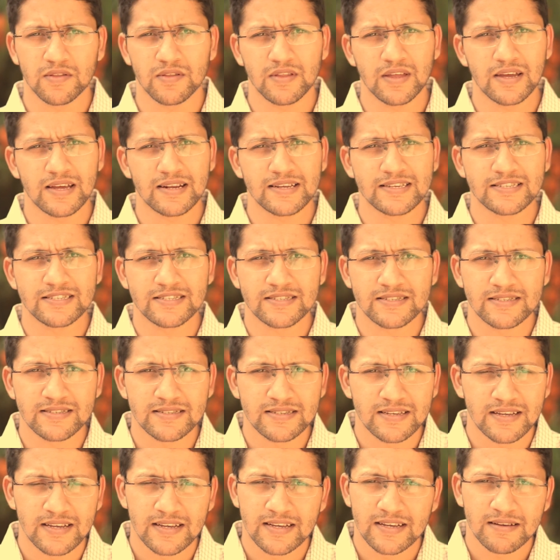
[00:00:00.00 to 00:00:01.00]
There
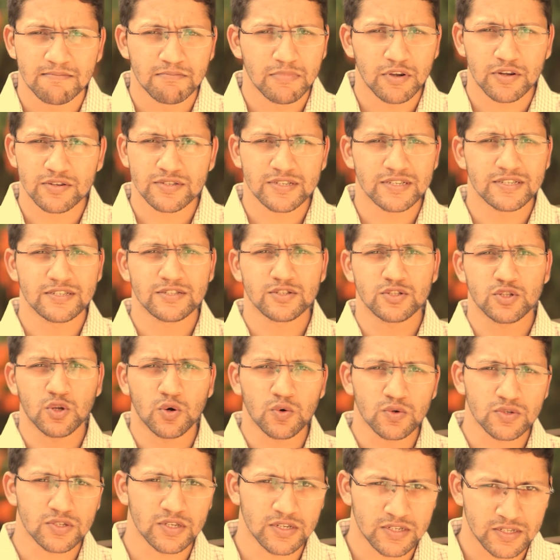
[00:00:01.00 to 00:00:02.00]
is, because it
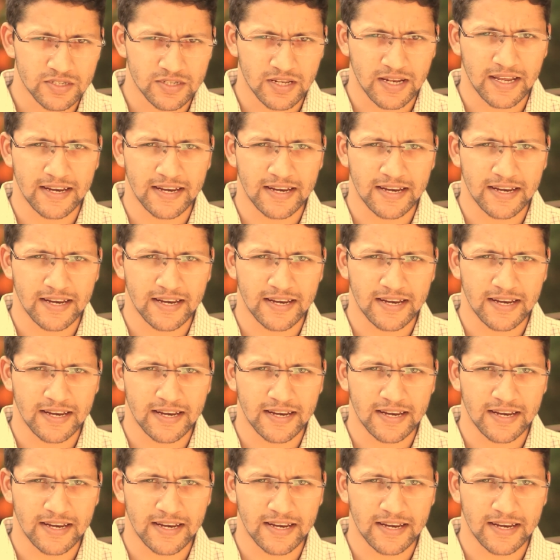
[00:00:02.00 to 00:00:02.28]
throws its